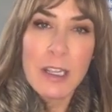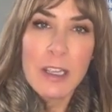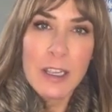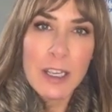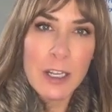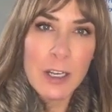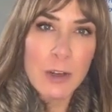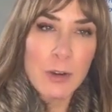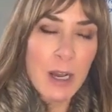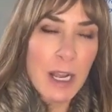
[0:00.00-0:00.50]

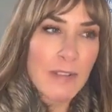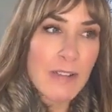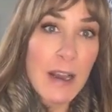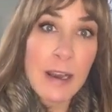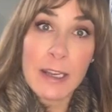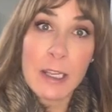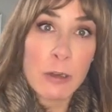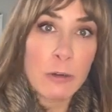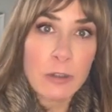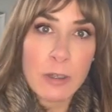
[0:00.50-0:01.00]
You know, I've
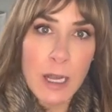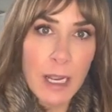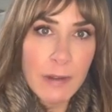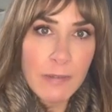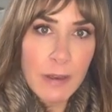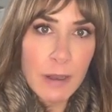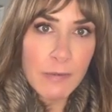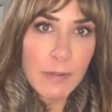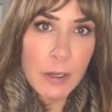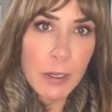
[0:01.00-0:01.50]
had
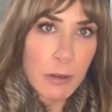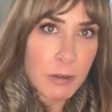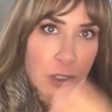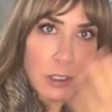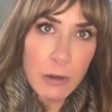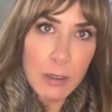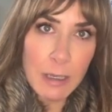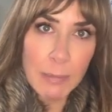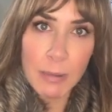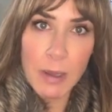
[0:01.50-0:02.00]
videos
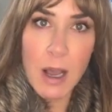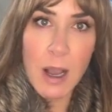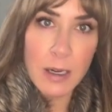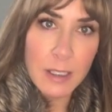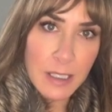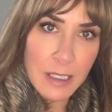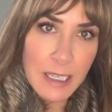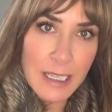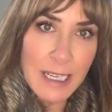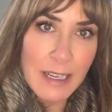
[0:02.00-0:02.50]
already
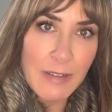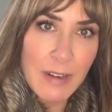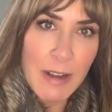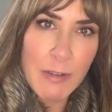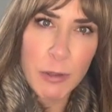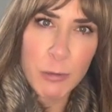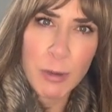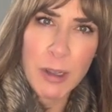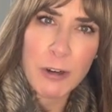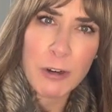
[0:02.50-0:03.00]
blocked, and I didn't even
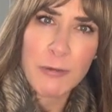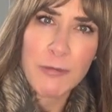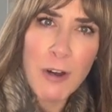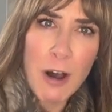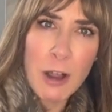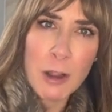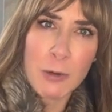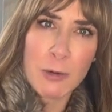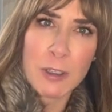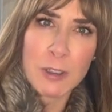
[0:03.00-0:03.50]
have 300
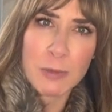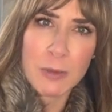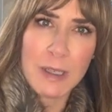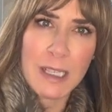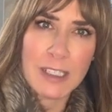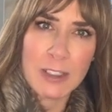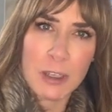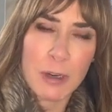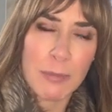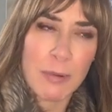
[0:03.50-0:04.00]
followers when they
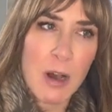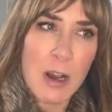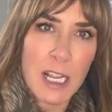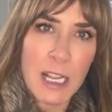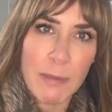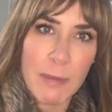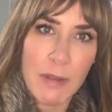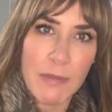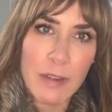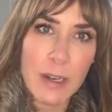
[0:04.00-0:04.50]
started
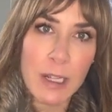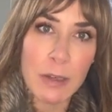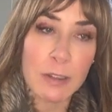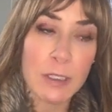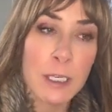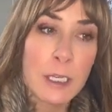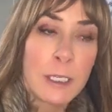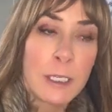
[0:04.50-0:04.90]
blocking my videos.